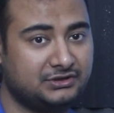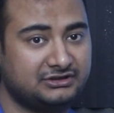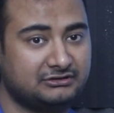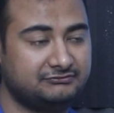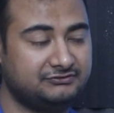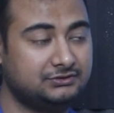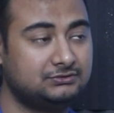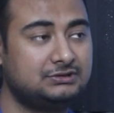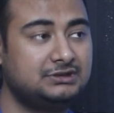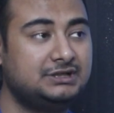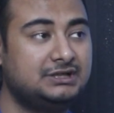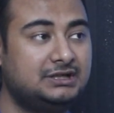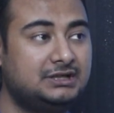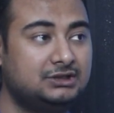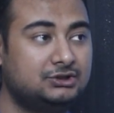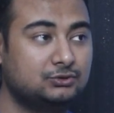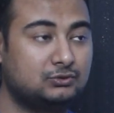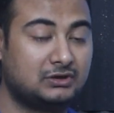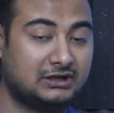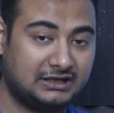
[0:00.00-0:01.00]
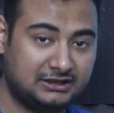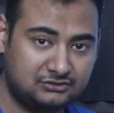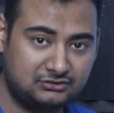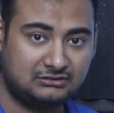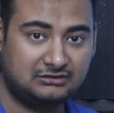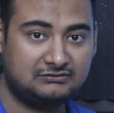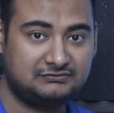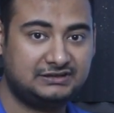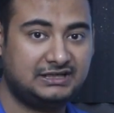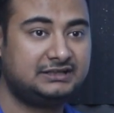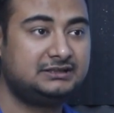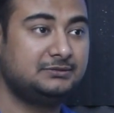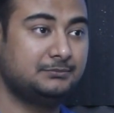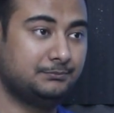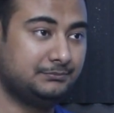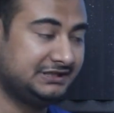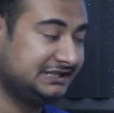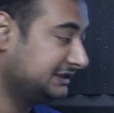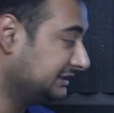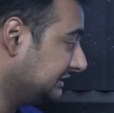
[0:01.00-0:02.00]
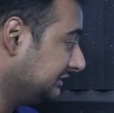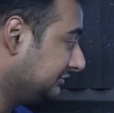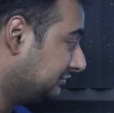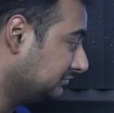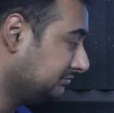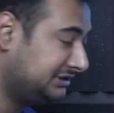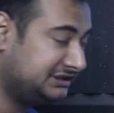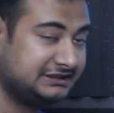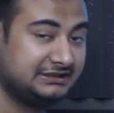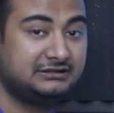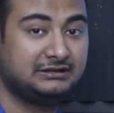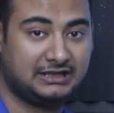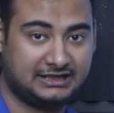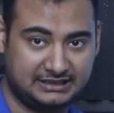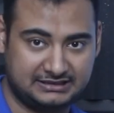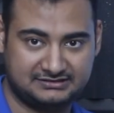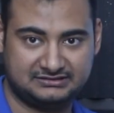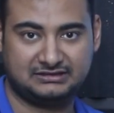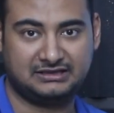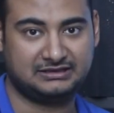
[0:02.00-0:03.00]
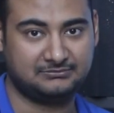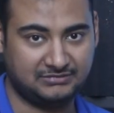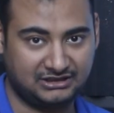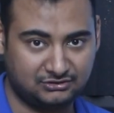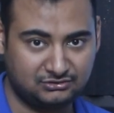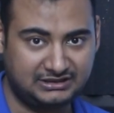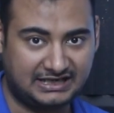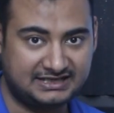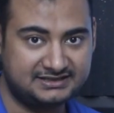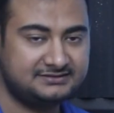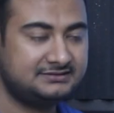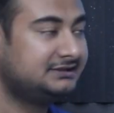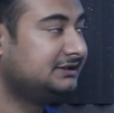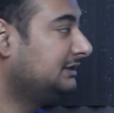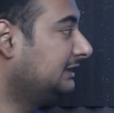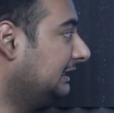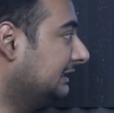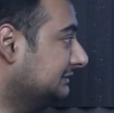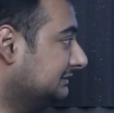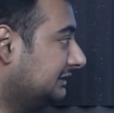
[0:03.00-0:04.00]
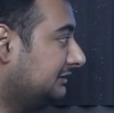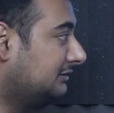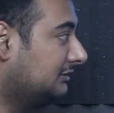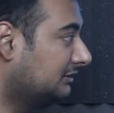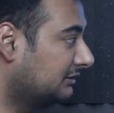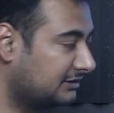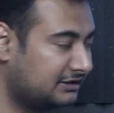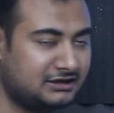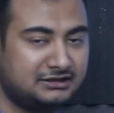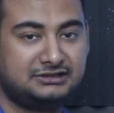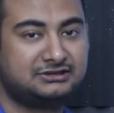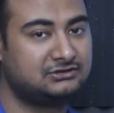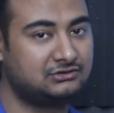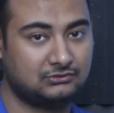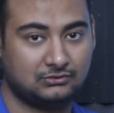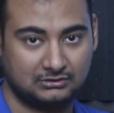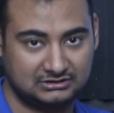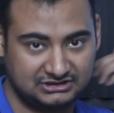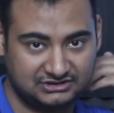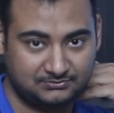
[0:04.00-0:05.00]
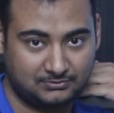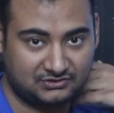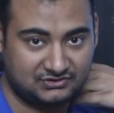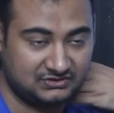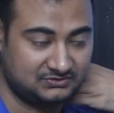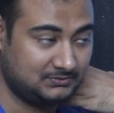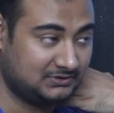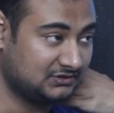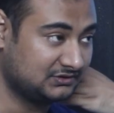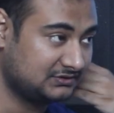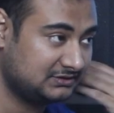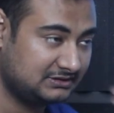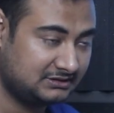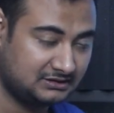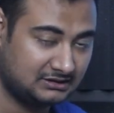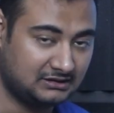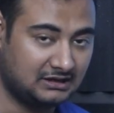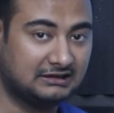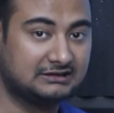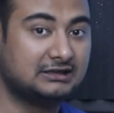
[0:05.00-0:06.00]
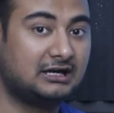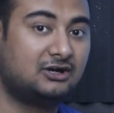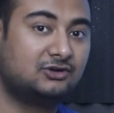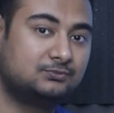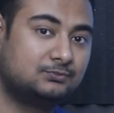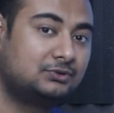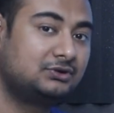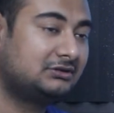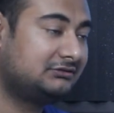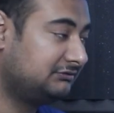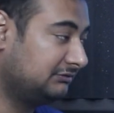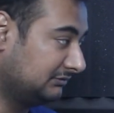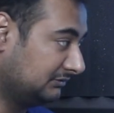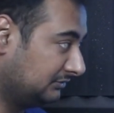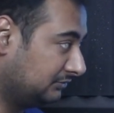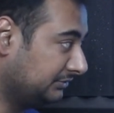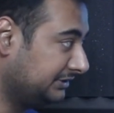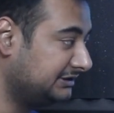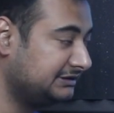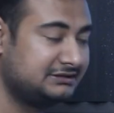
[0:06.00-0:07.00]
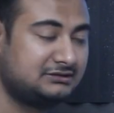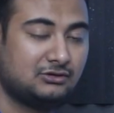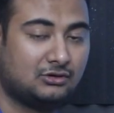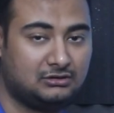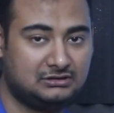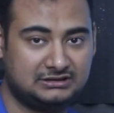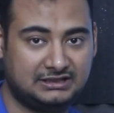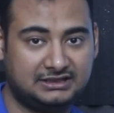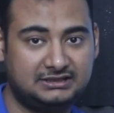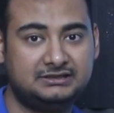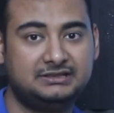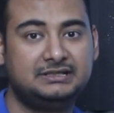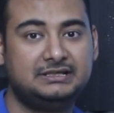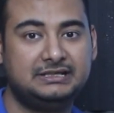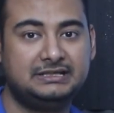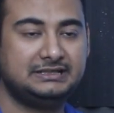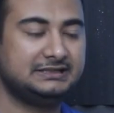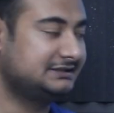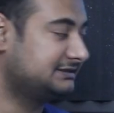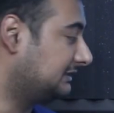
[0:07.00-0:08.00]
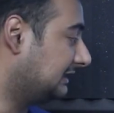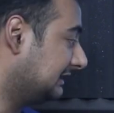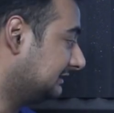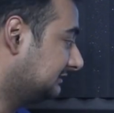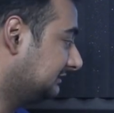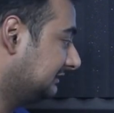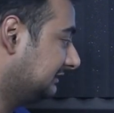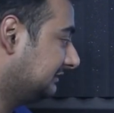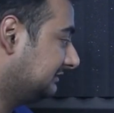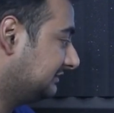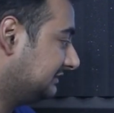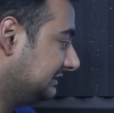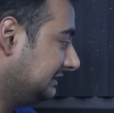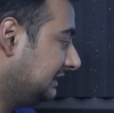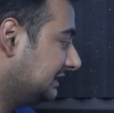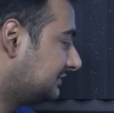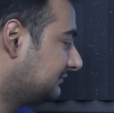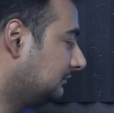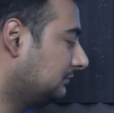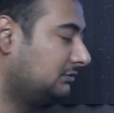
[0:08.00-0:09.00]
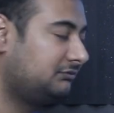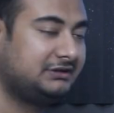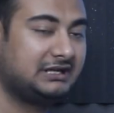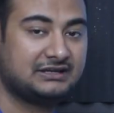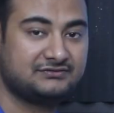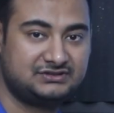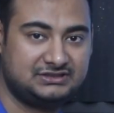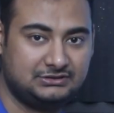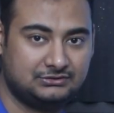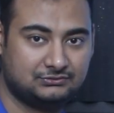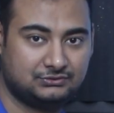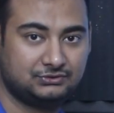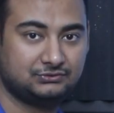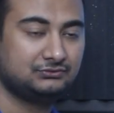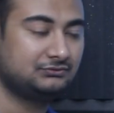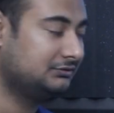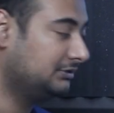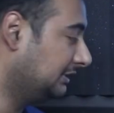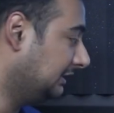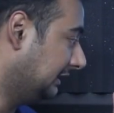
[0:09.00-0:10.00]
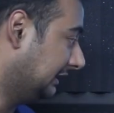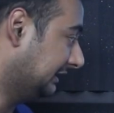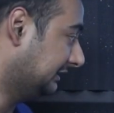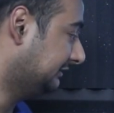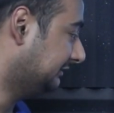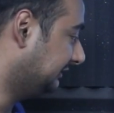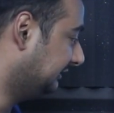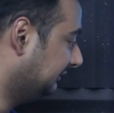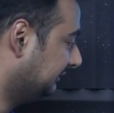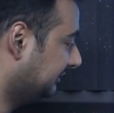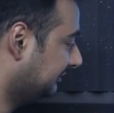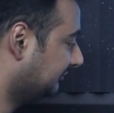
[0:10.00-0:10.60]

point of view to collect all of that, make it into methane, like as in like biogas, and then run it through all this process because uh, the output of doing it all that is rather than CH4, we have CO2. And